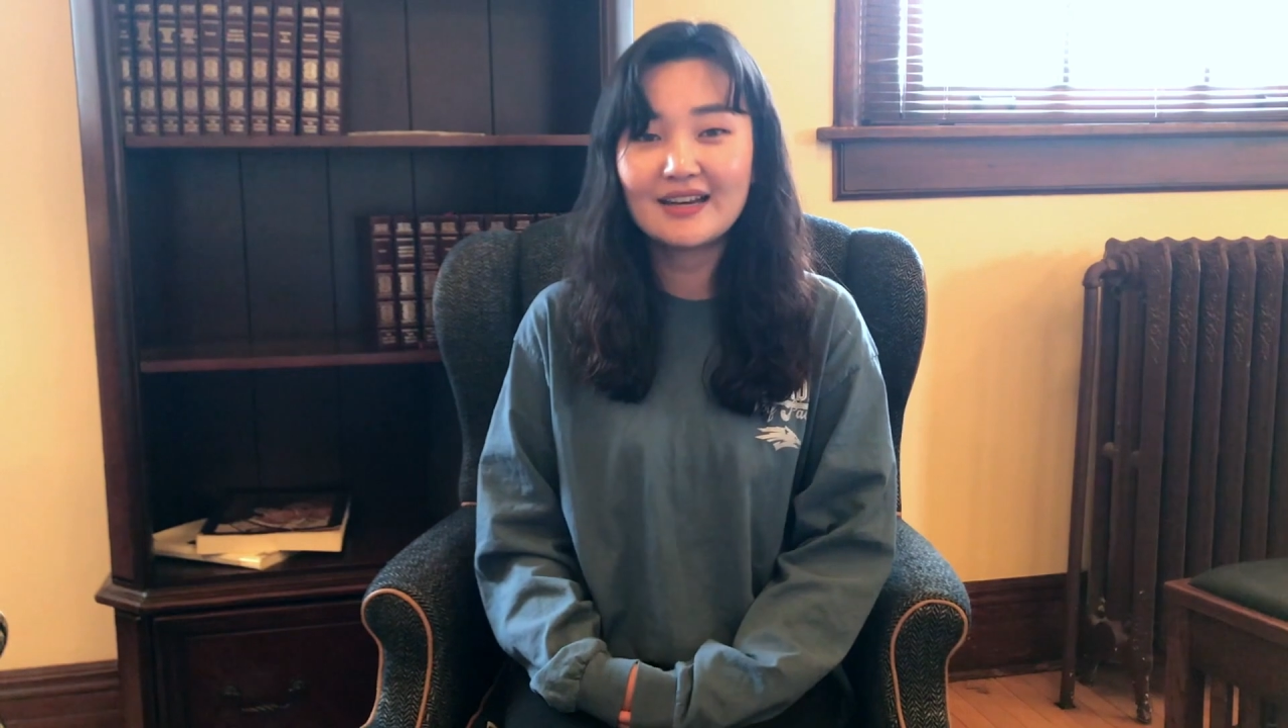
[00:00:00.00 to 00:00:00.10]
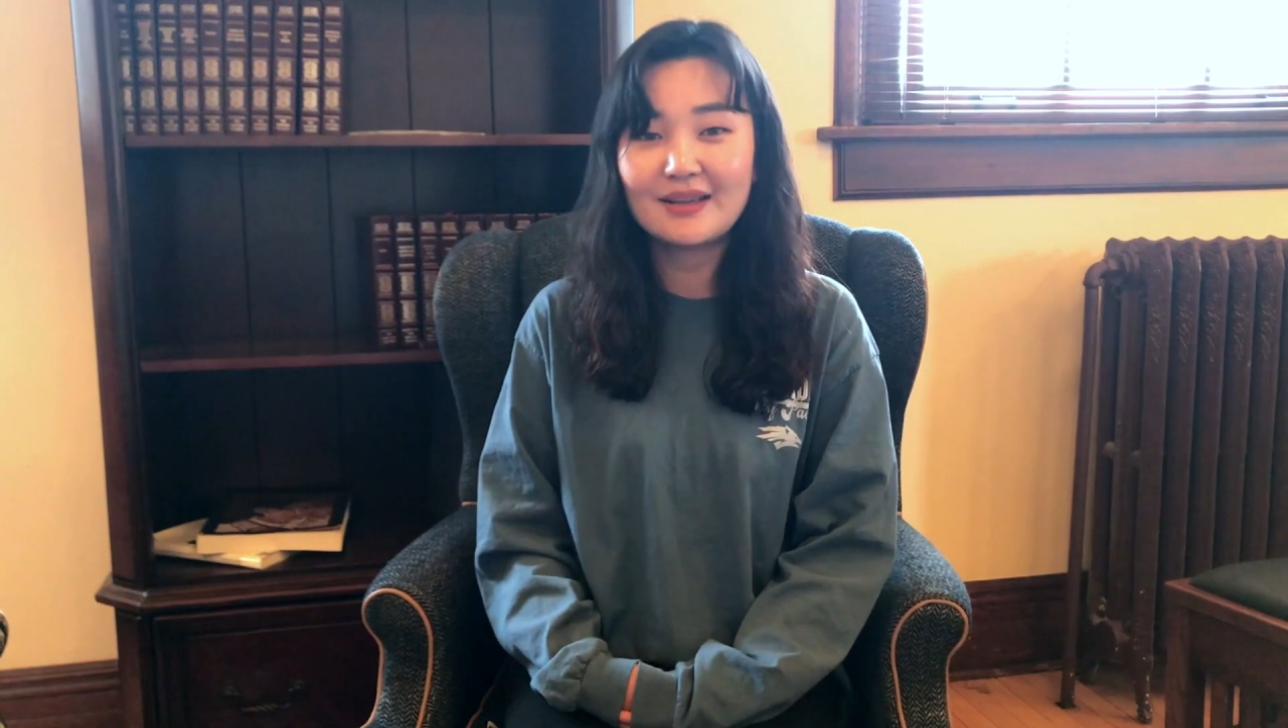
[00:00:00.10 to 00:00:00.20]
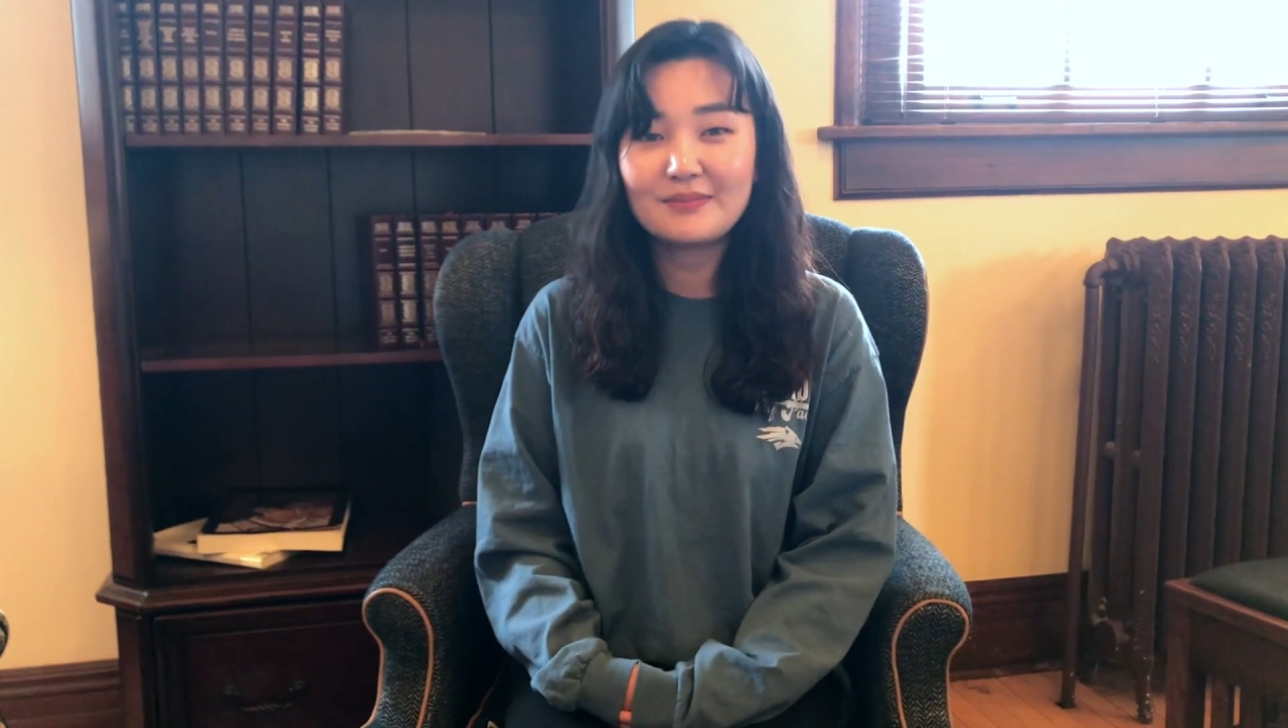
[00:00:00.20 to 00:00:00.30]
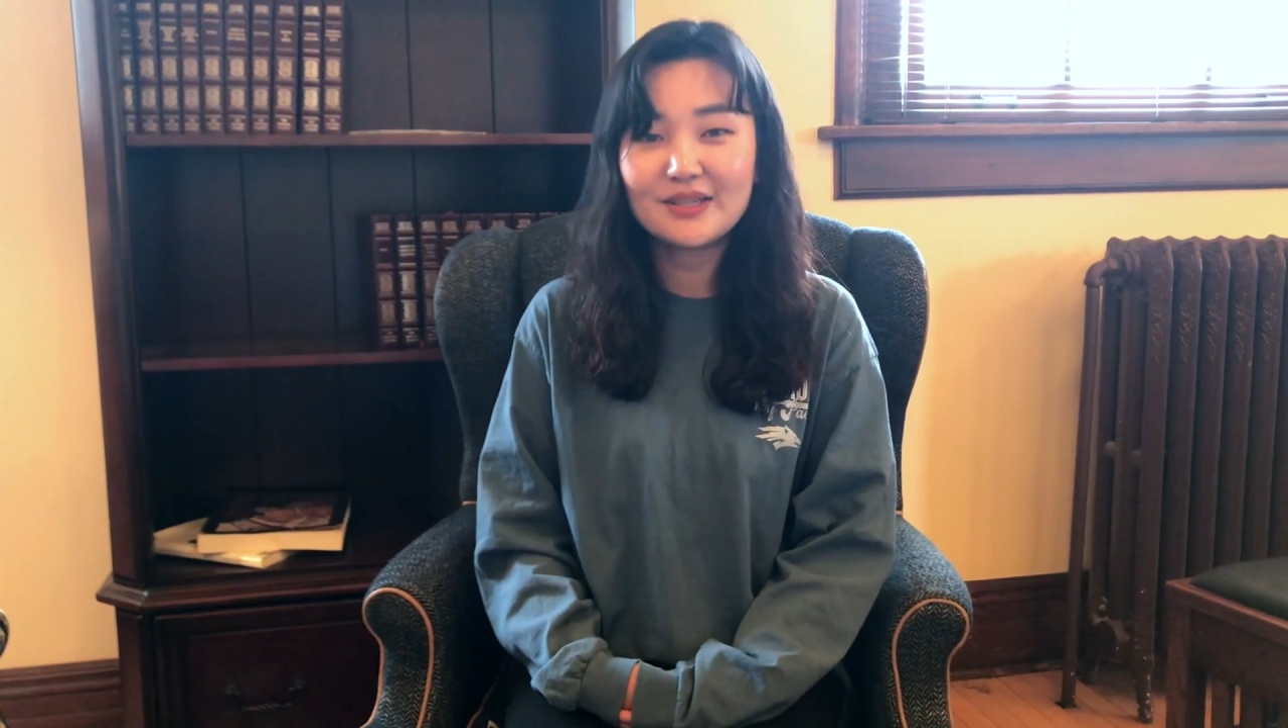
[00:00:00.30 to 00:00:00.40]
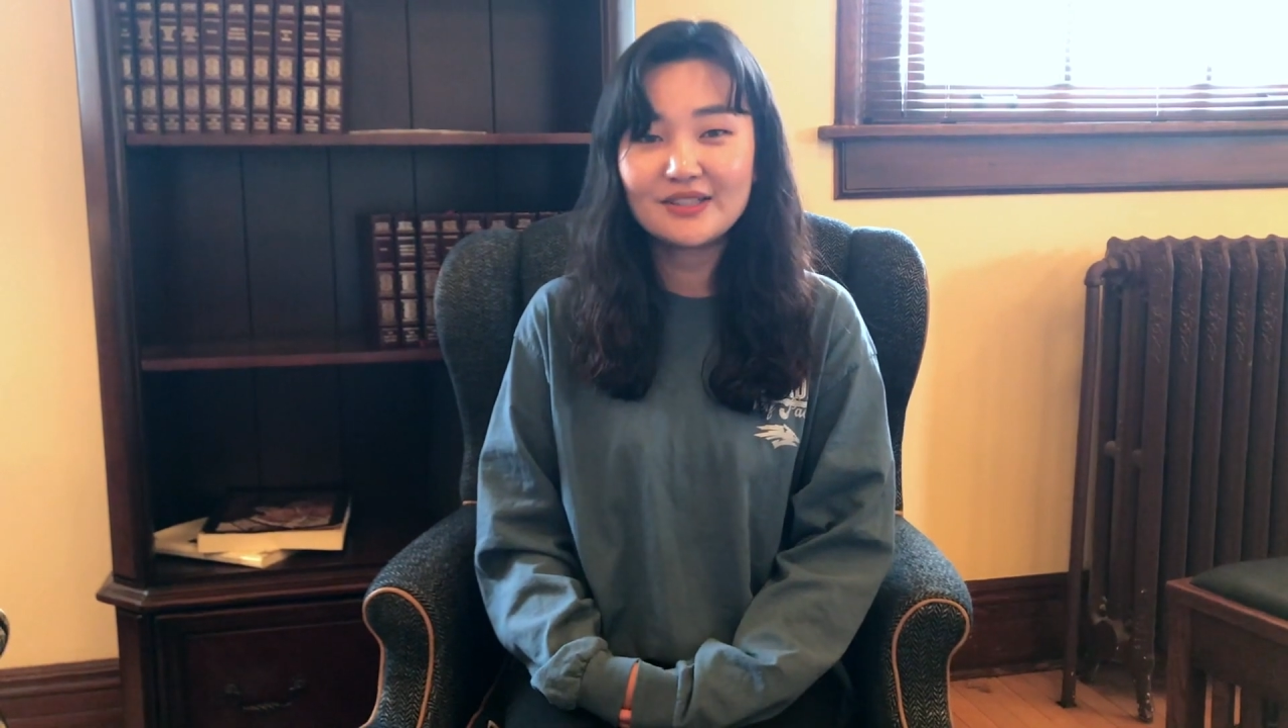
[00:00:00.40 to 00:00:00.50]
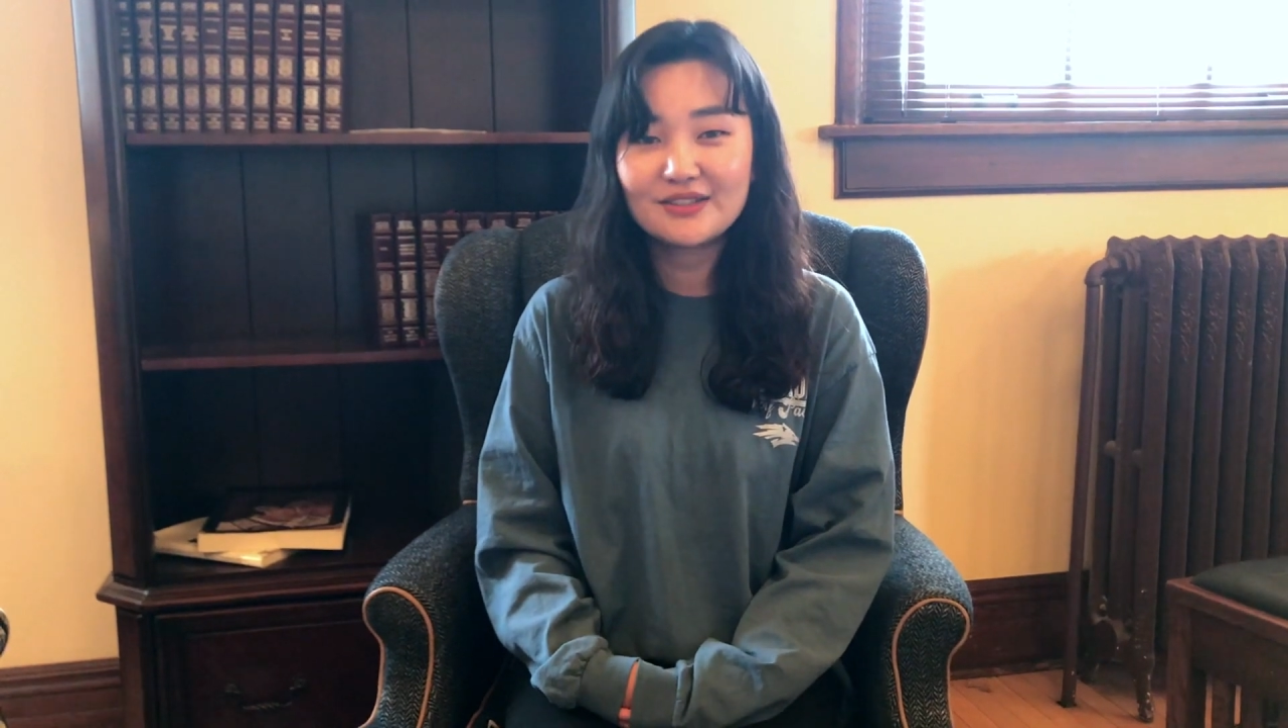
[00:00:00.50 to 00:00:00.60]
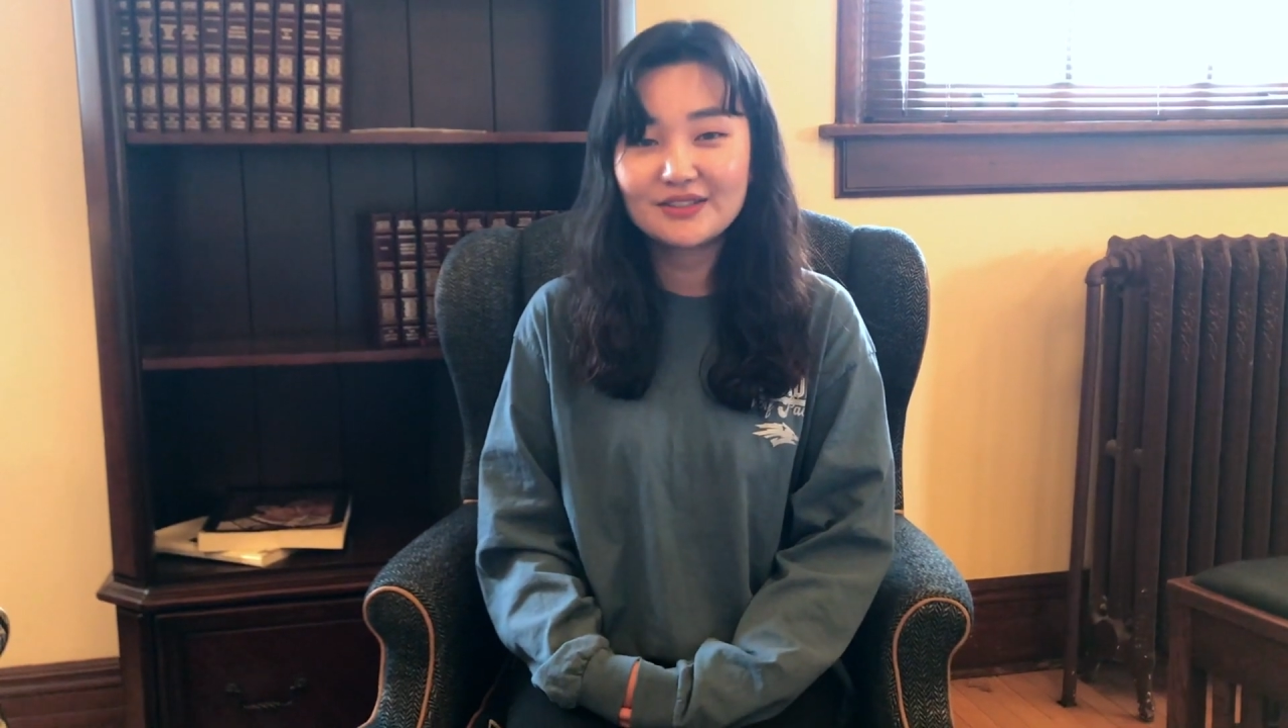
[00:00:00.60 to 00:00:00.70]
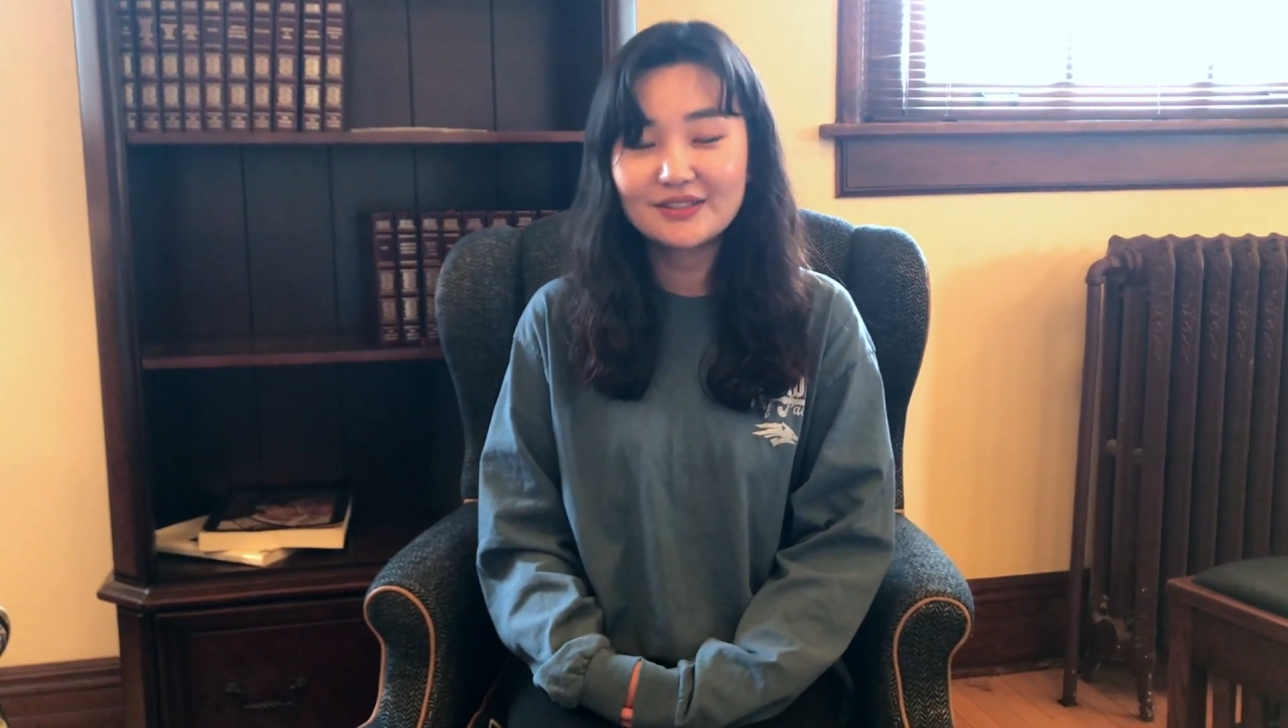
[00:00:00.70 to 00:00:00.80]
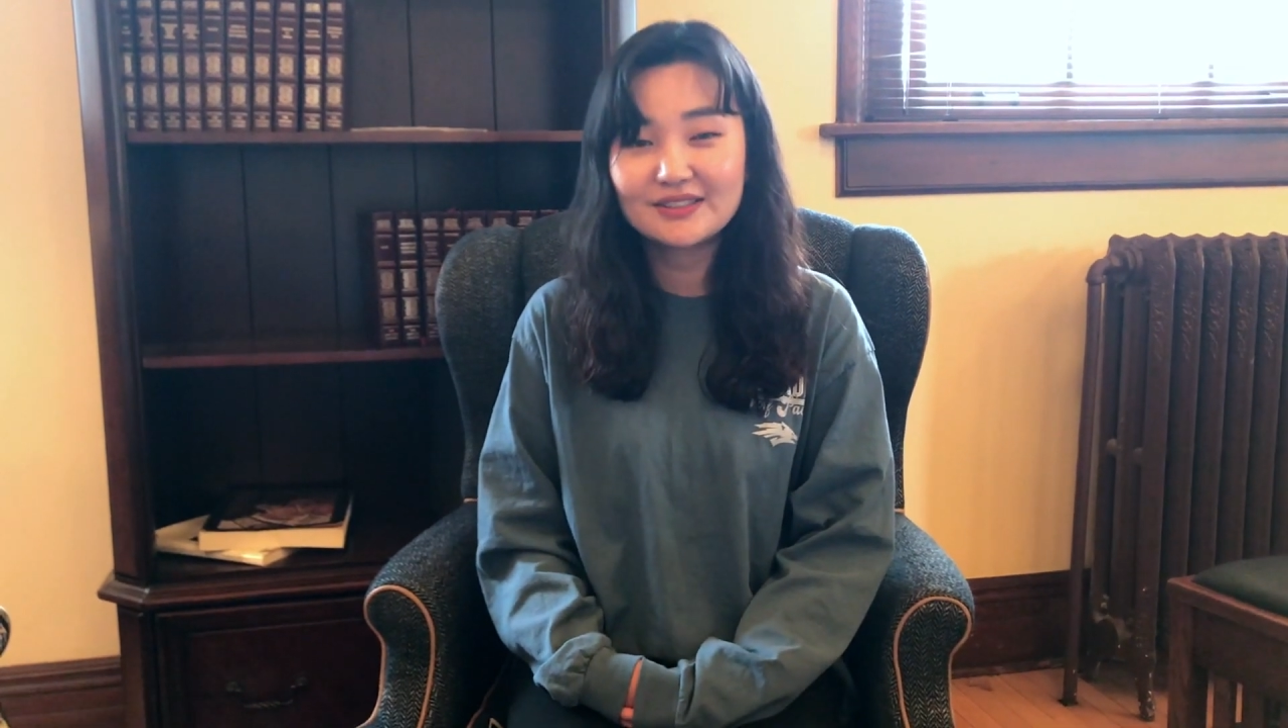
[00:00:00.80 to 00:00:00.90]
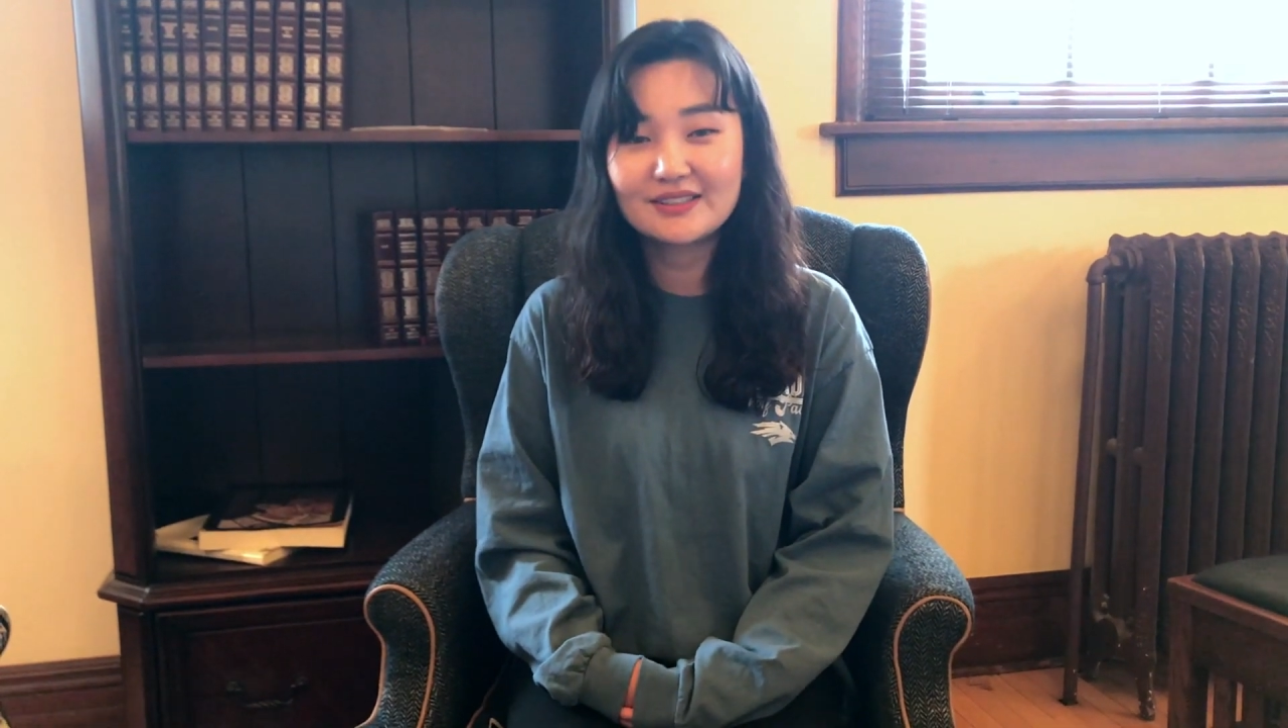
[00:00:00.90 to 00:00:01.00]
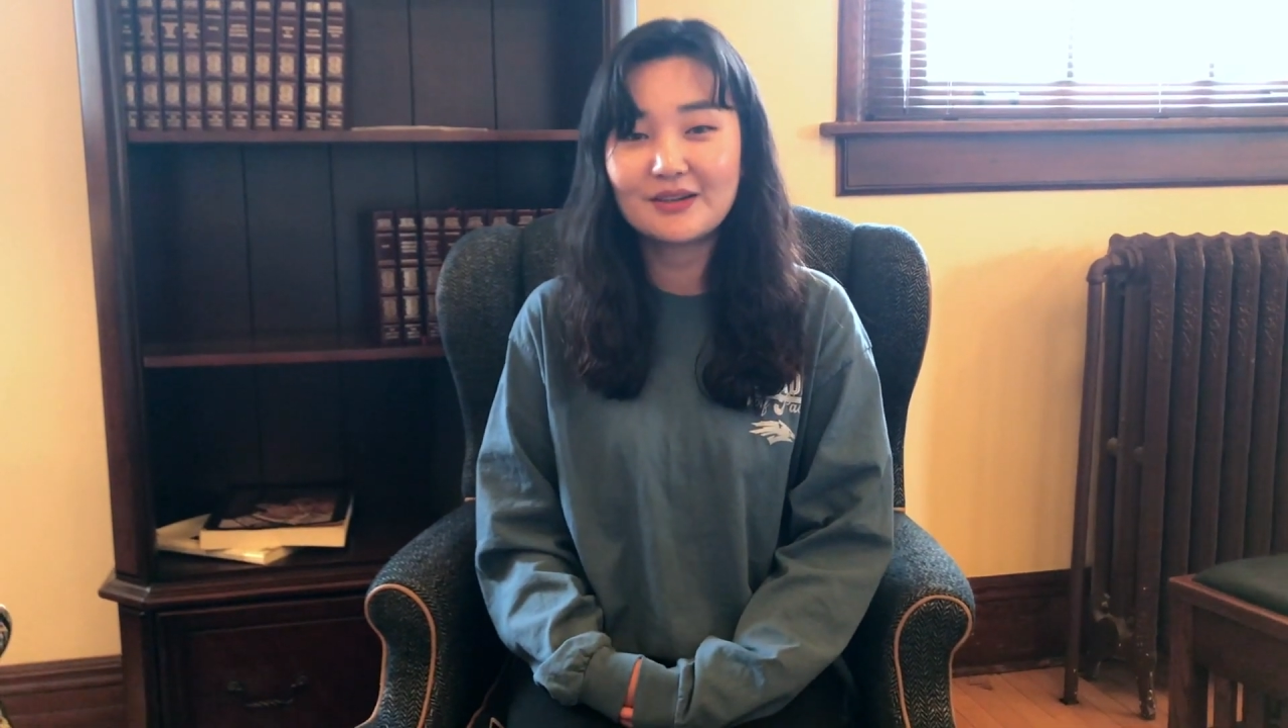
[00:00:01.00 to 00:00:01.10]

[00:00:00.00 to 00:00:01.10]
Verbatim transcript: Let me introduce